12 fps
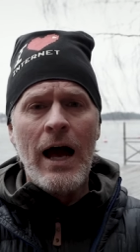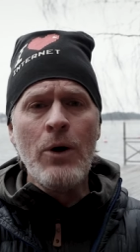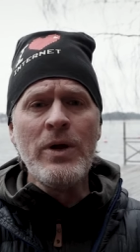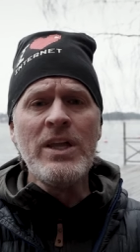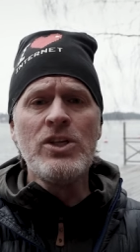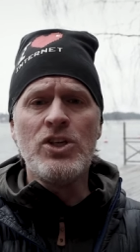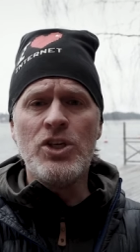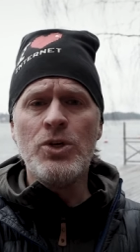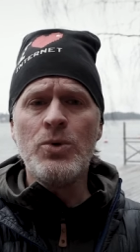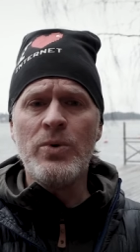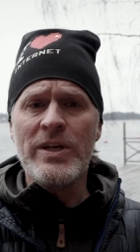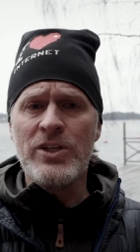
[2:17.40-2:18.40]
How can
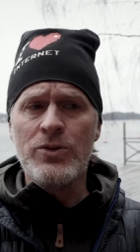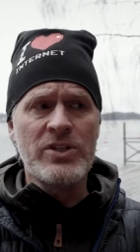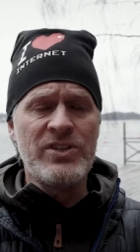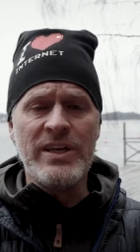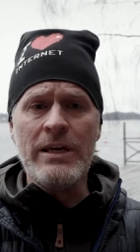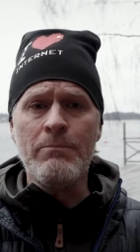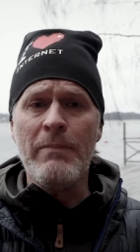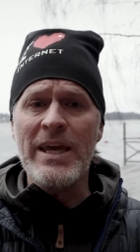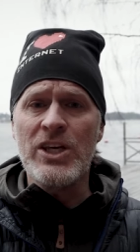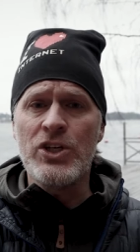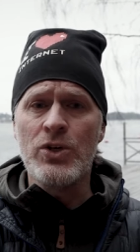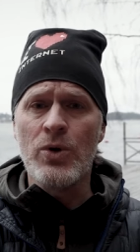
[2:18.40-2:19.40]
you and your team
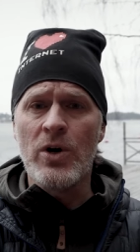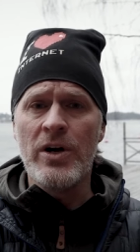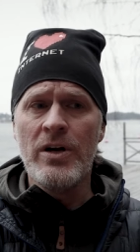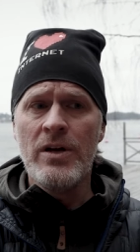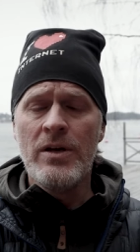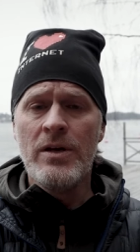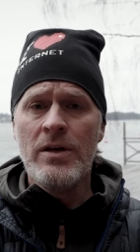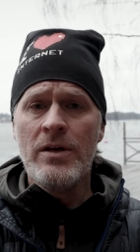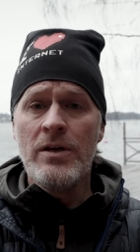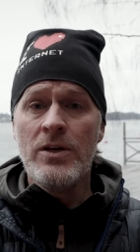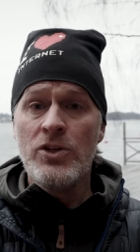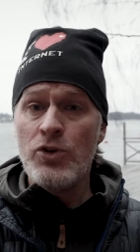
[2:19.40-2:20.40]
make sure
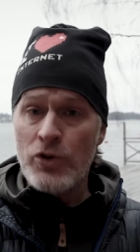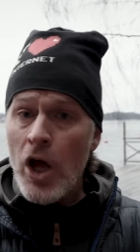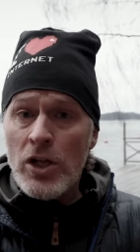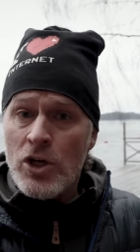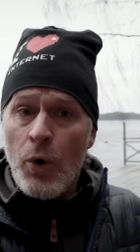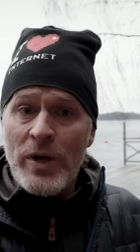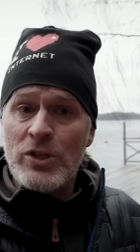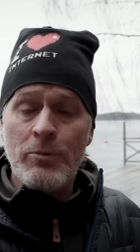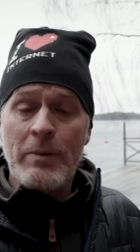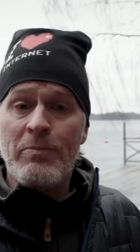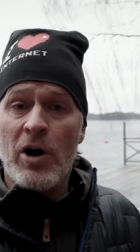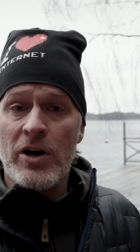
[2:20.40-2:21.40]
you're not going
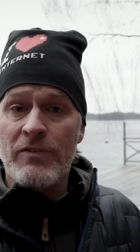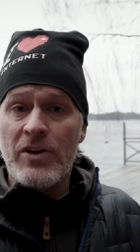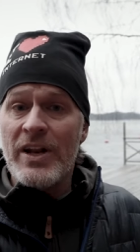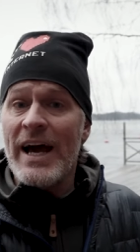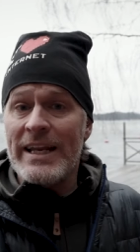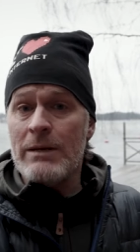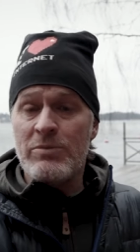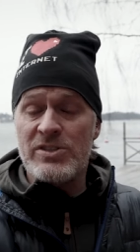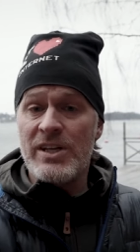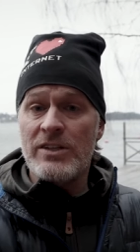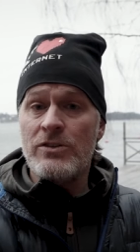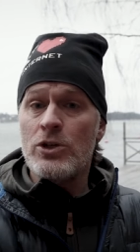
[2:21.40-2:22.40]
to be part of the
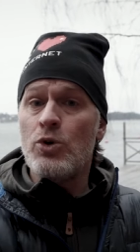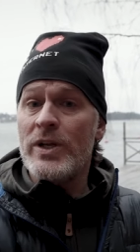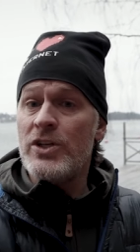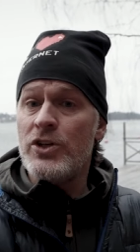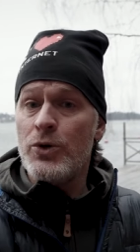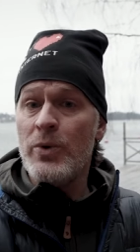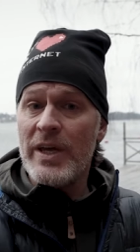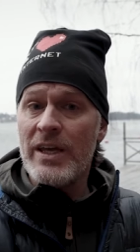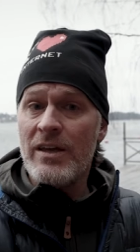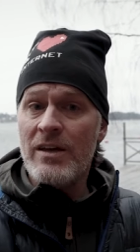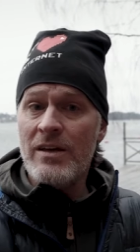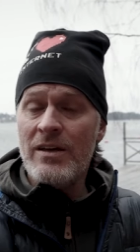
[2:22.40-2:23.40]
90% to quit
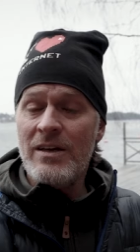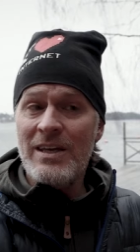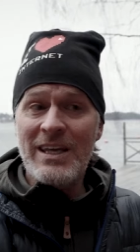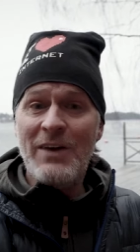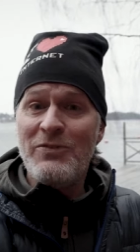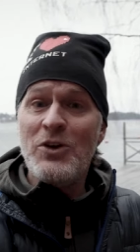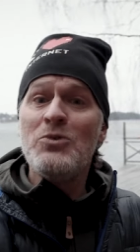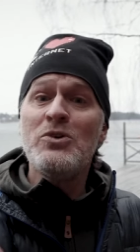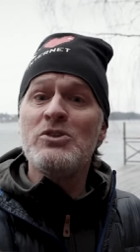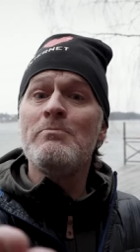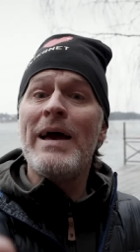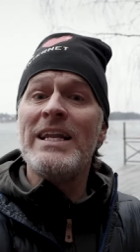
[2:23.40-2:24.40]
doing? If you
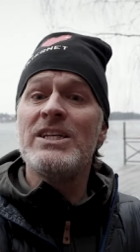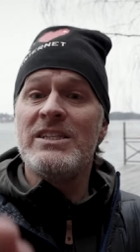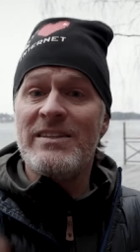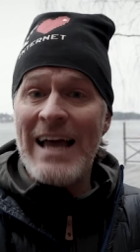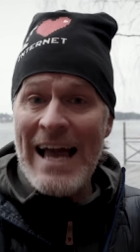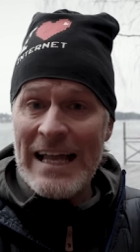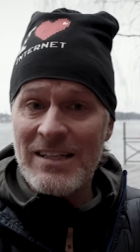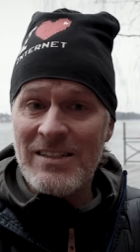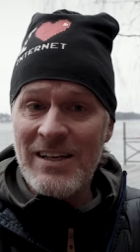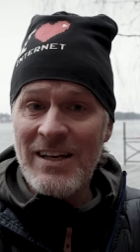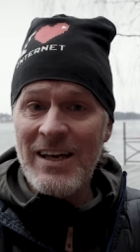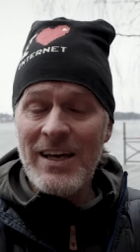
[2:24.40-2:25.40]
just manage
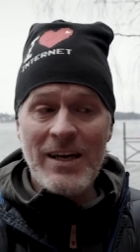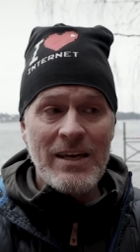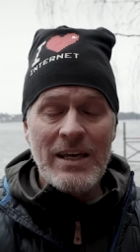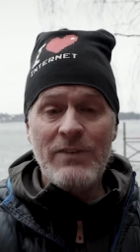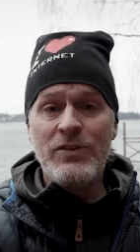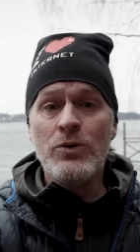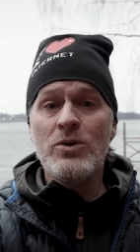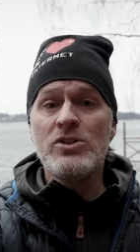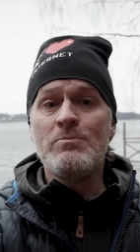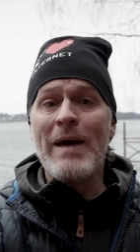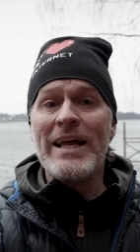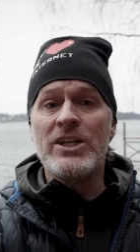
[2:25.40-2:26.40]
that, if you
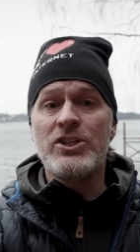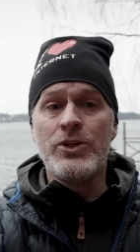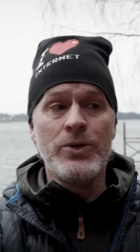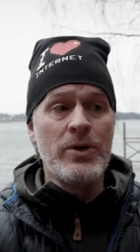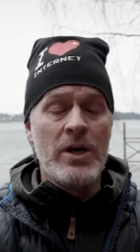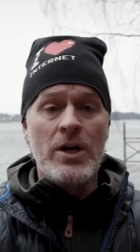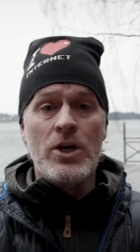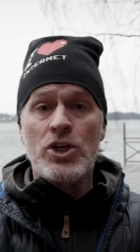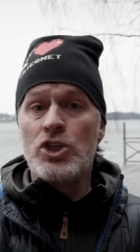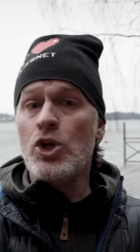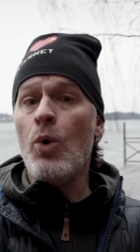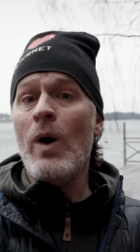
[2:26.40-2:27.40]
just manage to
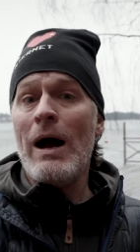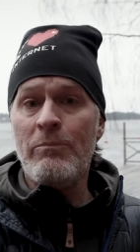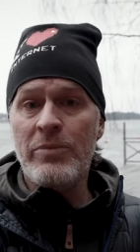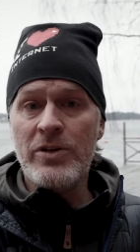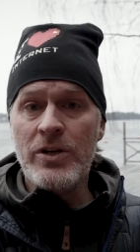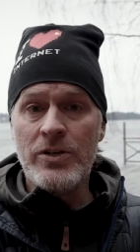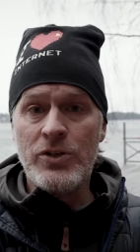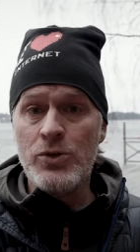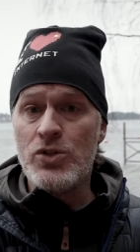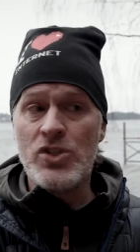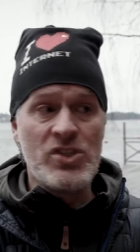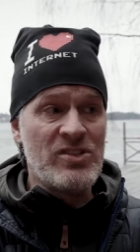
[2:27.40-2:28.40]
show up,
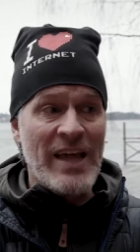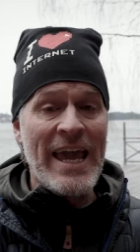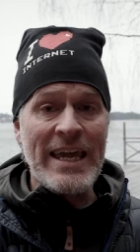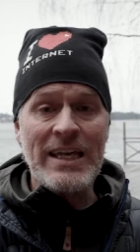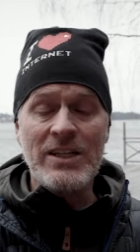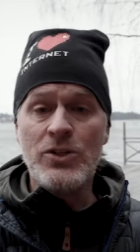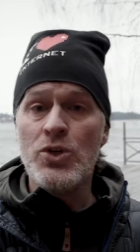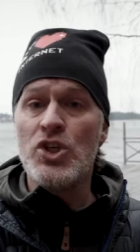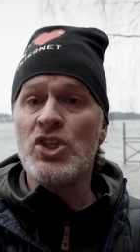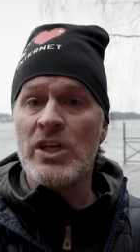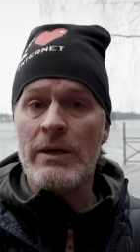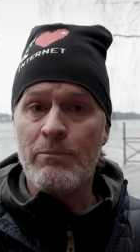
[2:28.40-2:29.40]
to stay, to
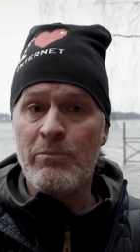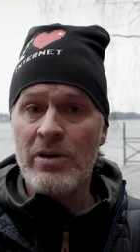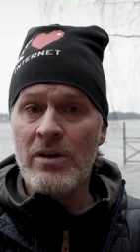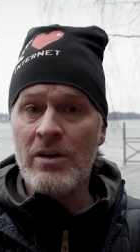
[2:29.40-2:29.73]
ship.